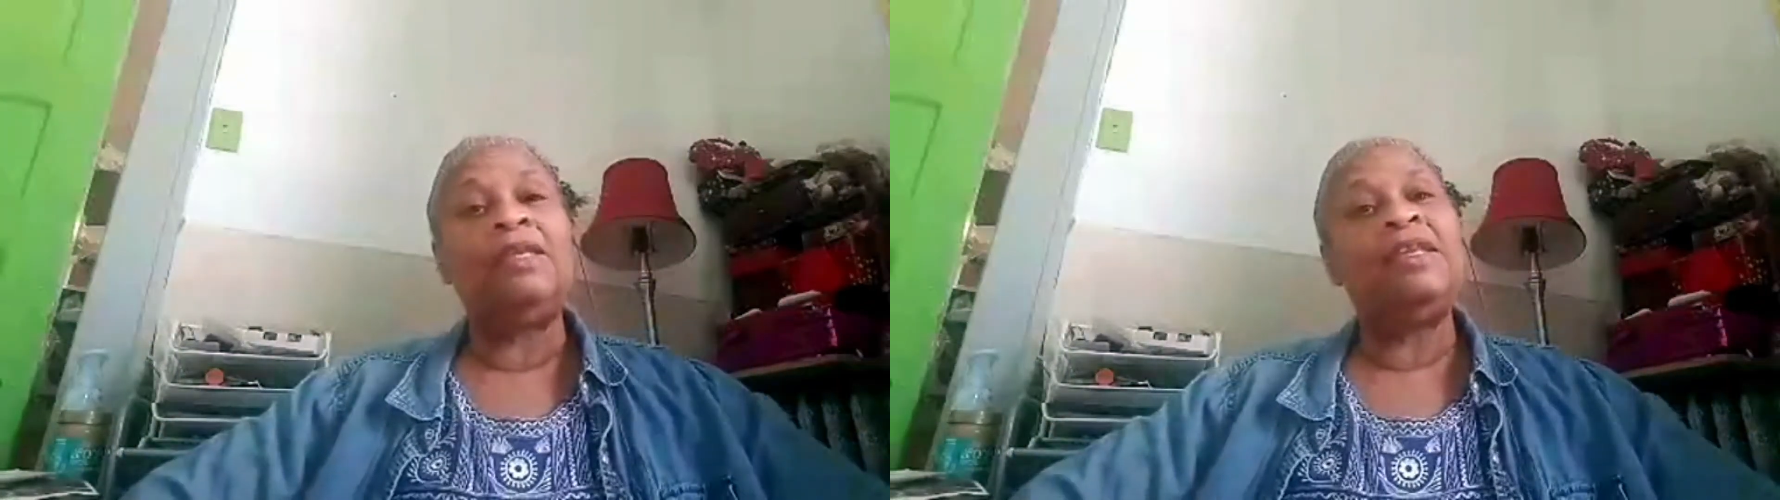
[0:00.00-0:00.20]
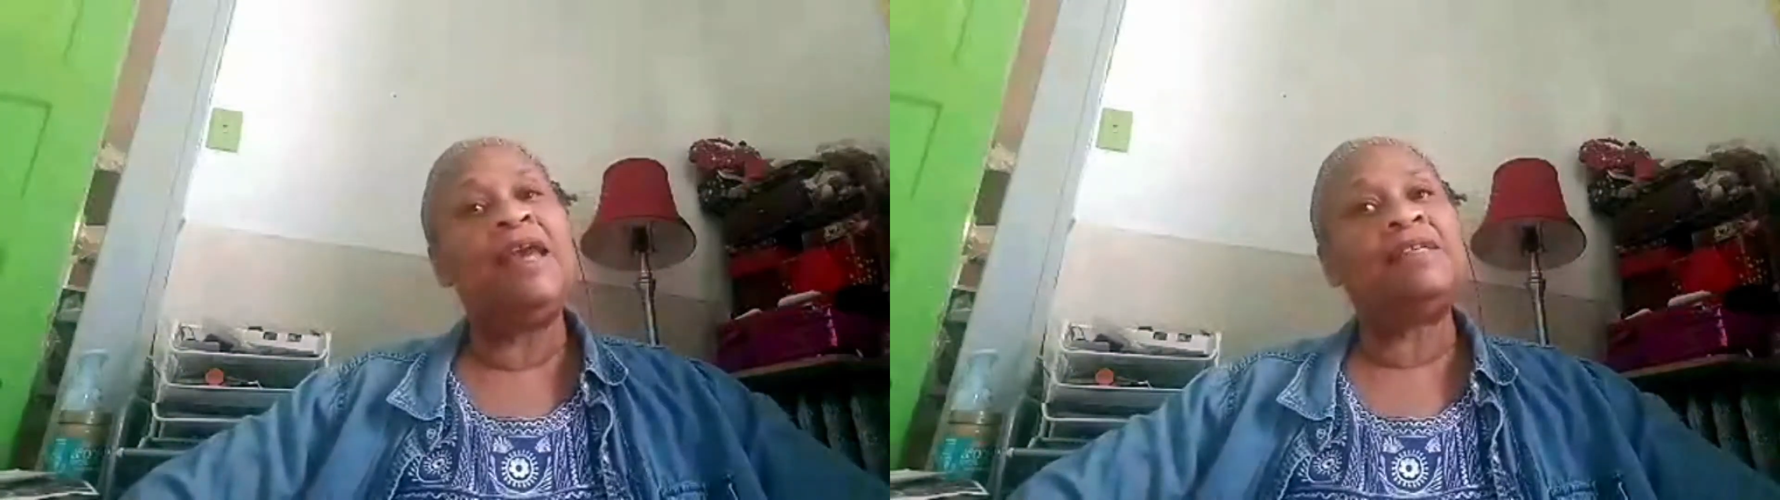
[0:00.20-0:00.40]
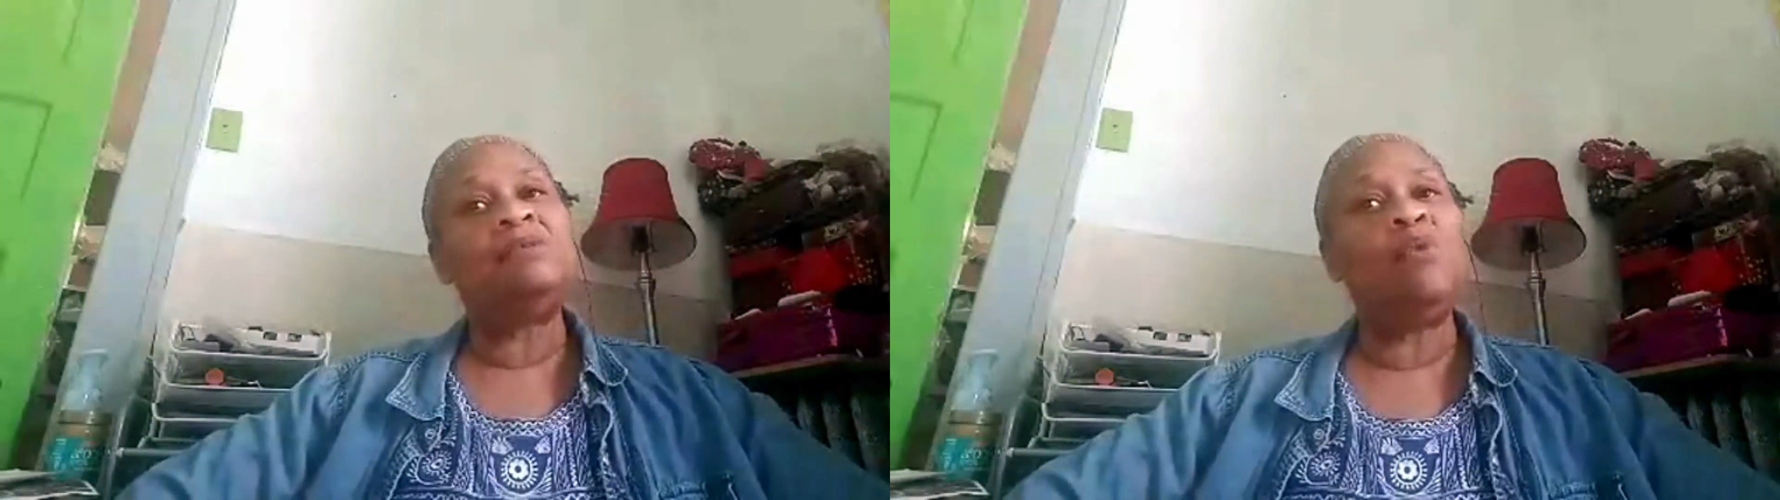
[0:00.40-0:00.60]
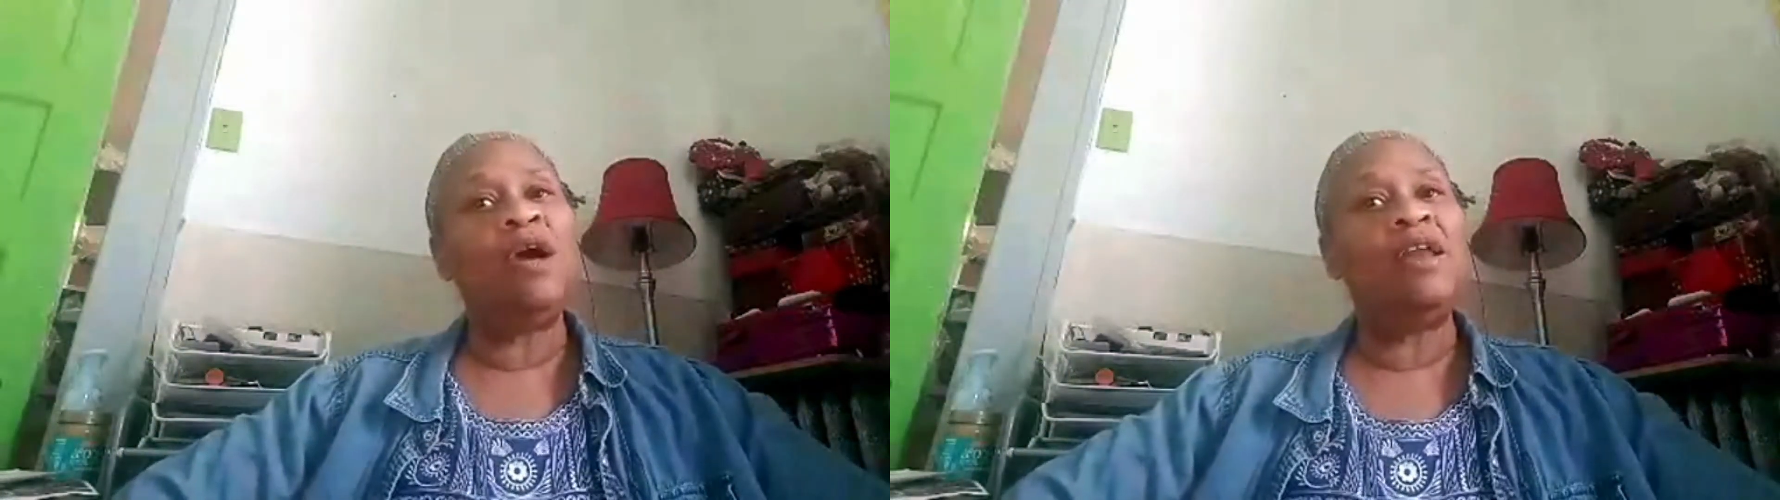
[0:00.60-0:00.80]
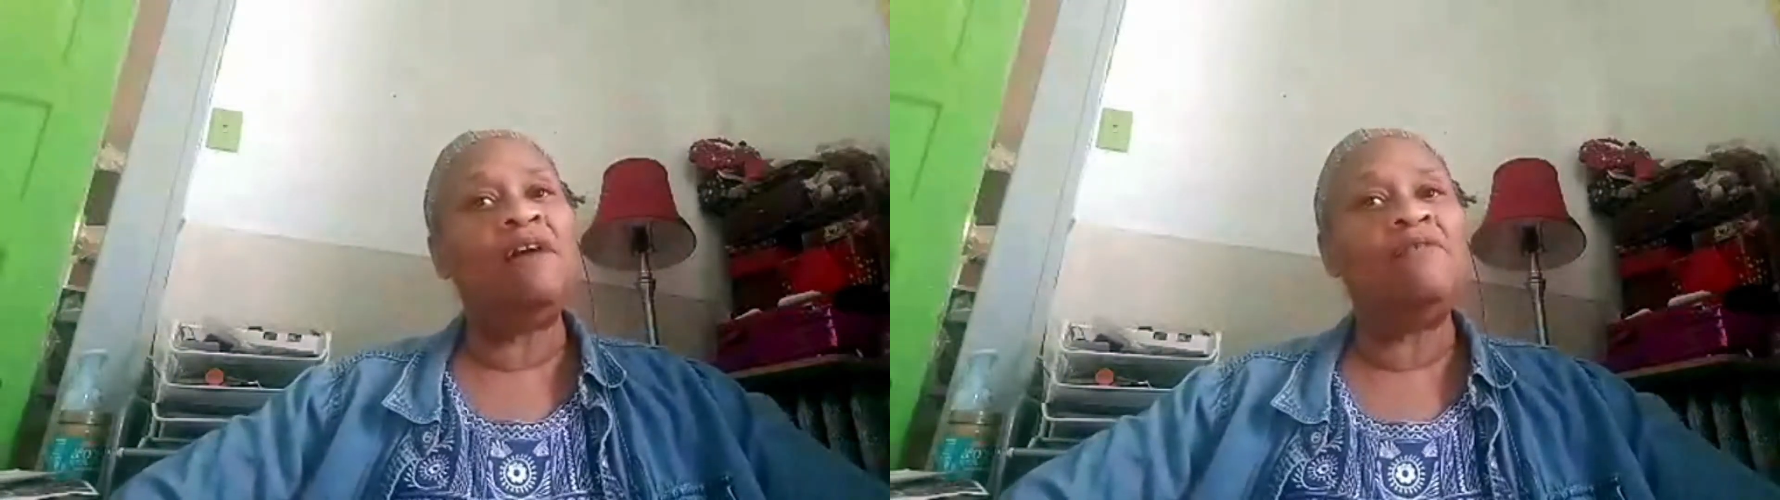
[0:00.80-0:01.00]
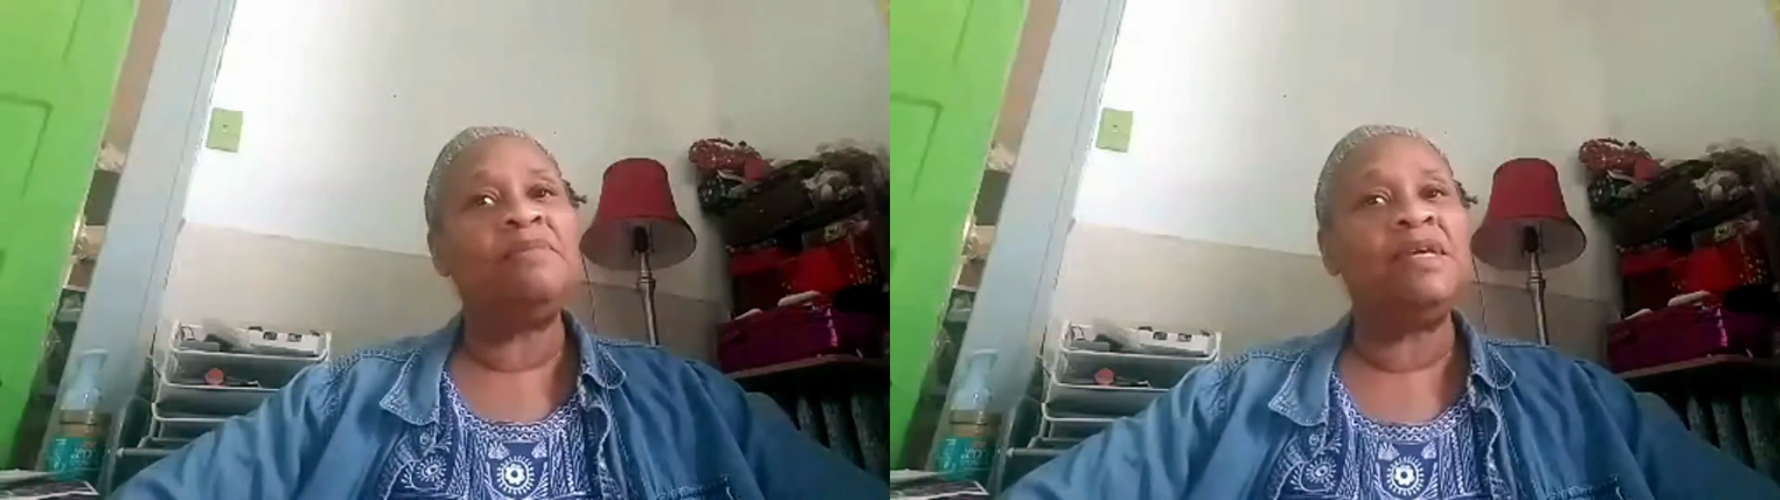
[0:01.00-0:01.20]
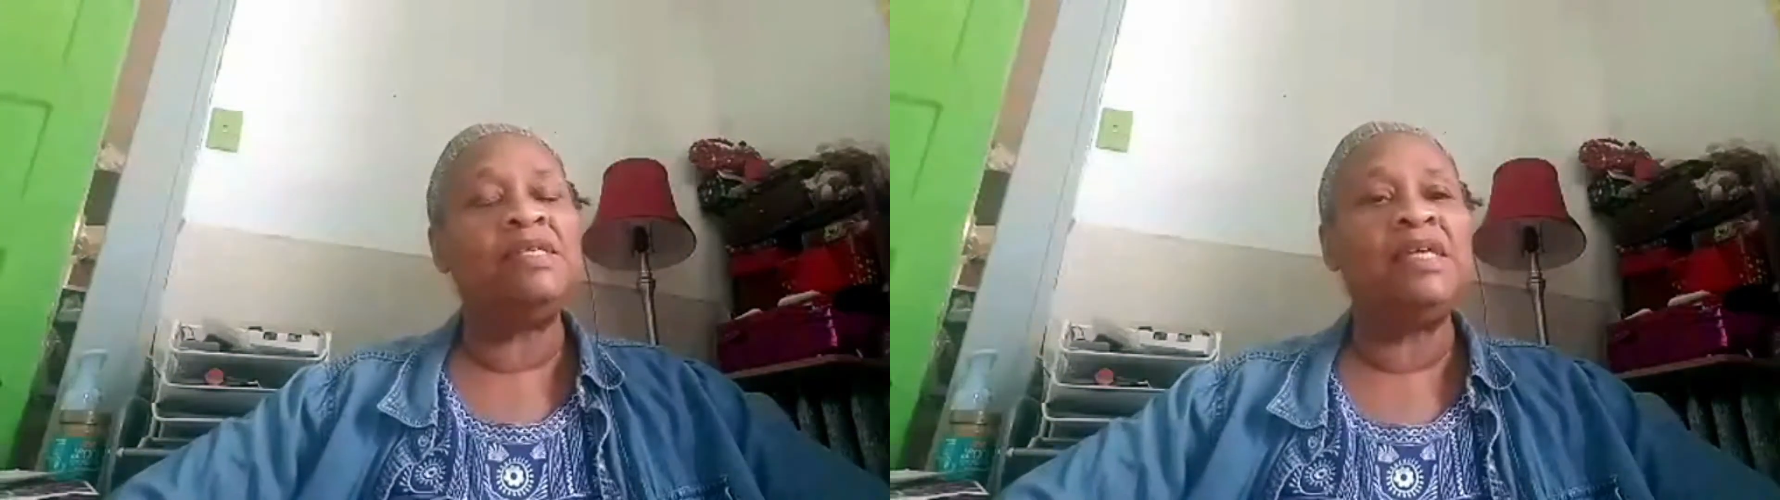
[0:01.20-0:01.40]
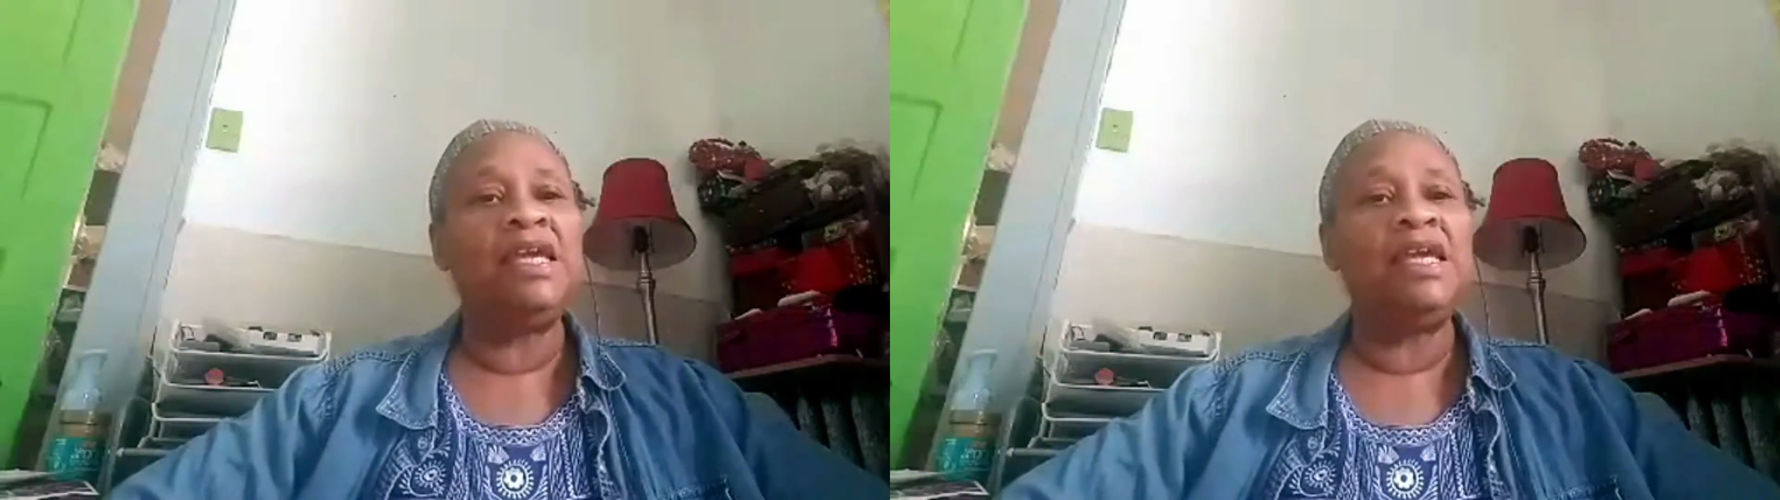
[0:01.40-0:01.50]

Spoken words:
Next one of them is